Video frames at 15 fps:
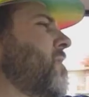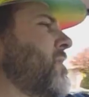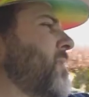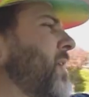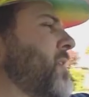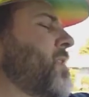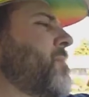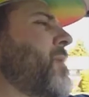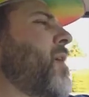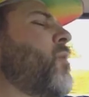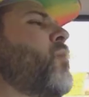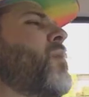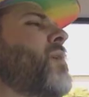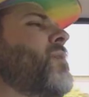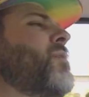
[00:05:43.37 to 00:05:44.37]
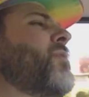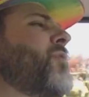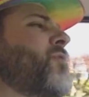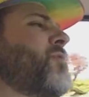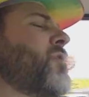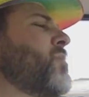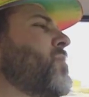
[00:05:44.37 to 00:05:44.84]
that's about
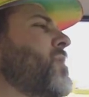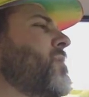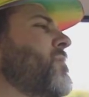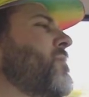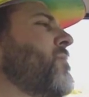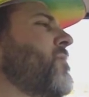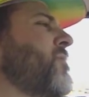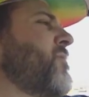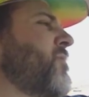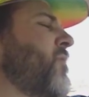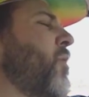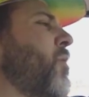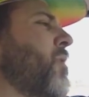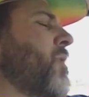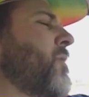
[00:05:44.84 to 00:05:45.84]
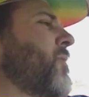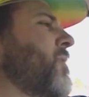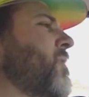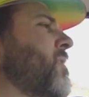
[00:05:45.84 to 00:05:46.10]
1/3 to 1/4.